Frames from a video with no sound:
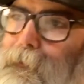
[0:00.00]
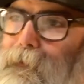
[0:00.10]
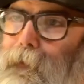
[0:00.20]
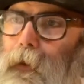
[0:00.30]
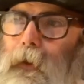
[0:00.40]

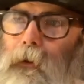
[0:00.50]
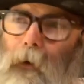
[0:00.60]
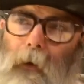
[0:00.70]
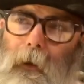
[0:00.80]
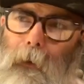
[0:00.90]
in
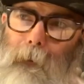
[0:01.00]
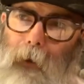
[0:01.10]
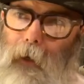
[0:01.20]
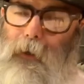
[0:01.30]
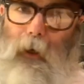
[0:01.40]
all your
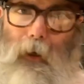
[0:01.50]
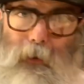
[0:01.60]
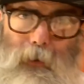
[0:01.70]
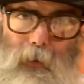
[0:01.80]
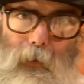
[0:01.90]

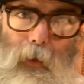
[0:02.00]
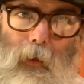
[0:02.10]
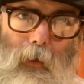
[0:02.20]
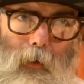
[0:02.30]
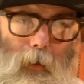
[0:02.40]
process.
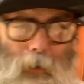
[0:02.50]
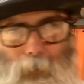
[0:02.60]
And I'm